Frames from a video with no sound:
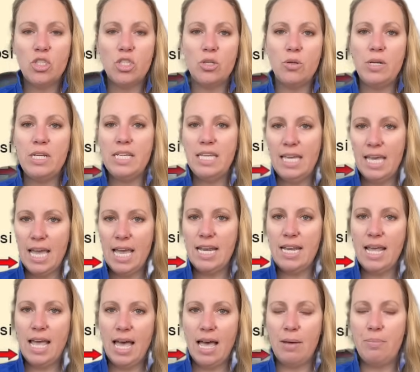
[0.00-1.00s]
So it
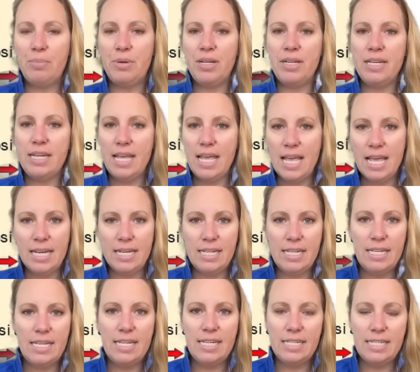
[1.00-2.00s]
can't happen
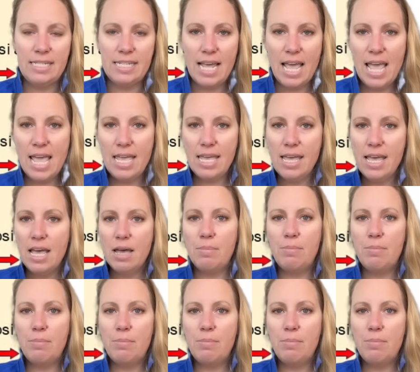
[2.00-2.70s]
any day,